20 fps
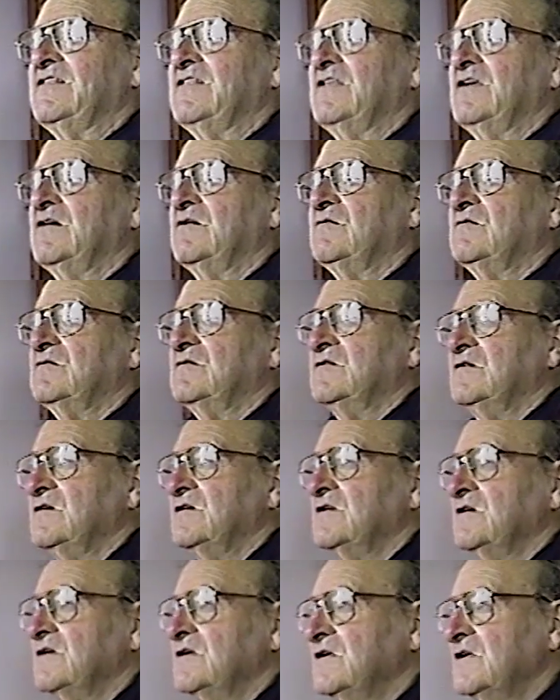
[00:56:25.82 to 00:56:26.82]
No.
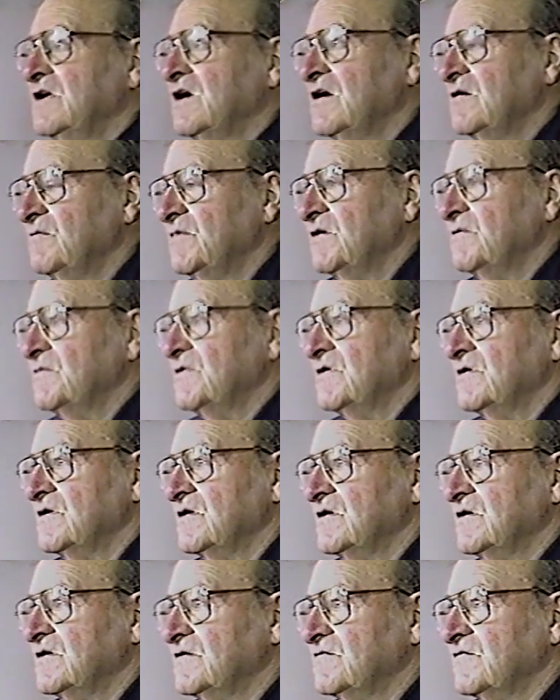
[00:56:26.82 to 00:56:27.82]
I remember the
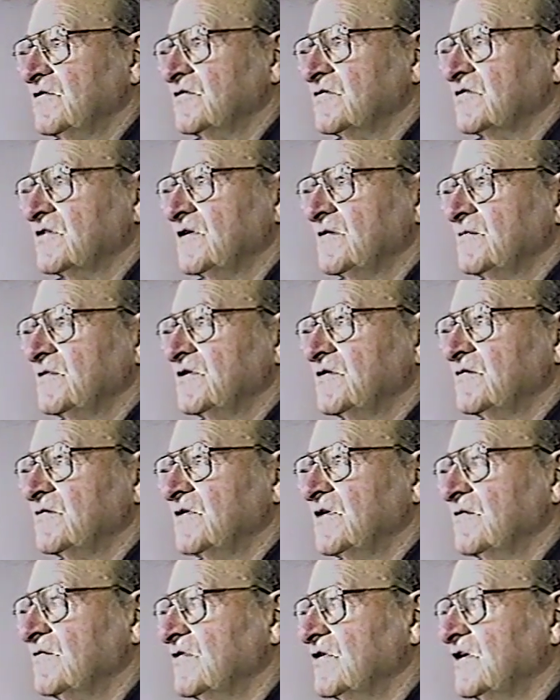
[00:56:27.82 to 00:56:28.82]
first compass we
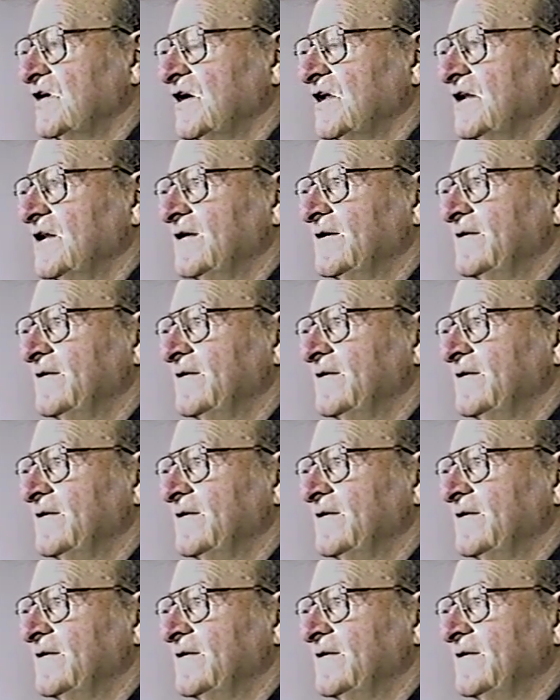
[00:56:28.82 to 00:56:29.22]
ever got.